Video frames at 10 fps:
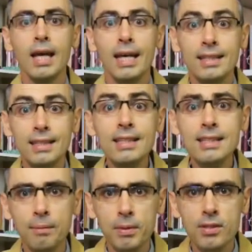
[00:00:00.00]
In this
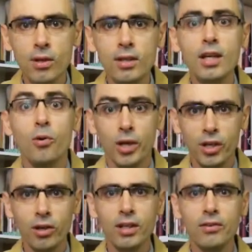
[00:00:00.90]
episode, we're
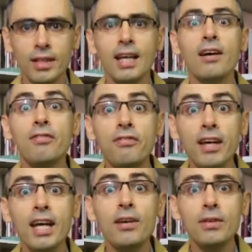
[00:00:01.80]
gonna read a
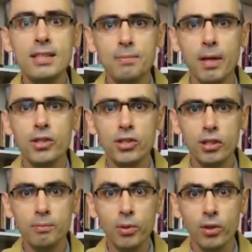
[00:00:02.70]
very
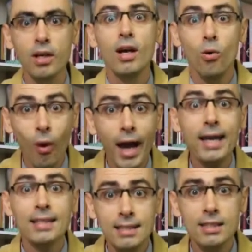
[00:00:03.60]
special book. Why
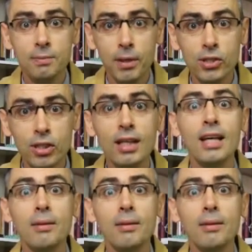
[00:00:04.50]
is it special?